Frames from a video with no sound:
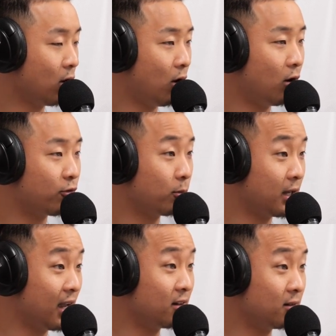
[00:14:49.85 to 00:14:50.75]
all from
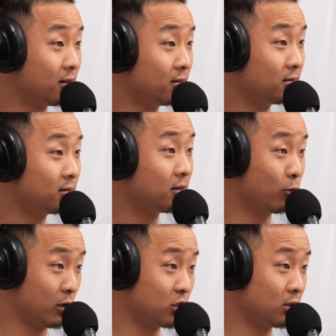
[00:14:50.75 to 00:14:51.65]
Canada
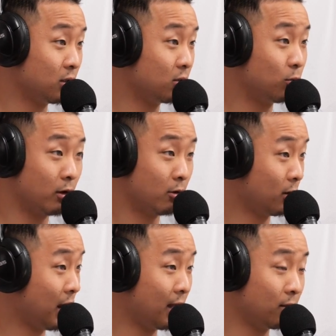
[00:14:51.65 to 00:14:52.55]
originally, whether or
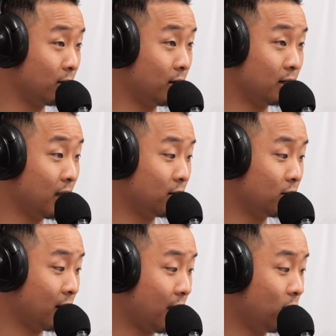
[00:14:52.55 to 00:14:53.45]
not they're in Canada
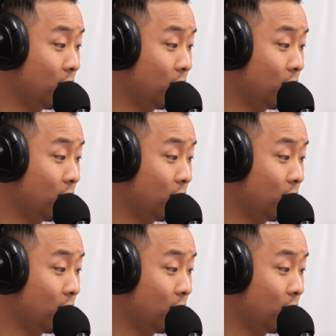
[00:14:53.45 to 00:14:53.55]
now.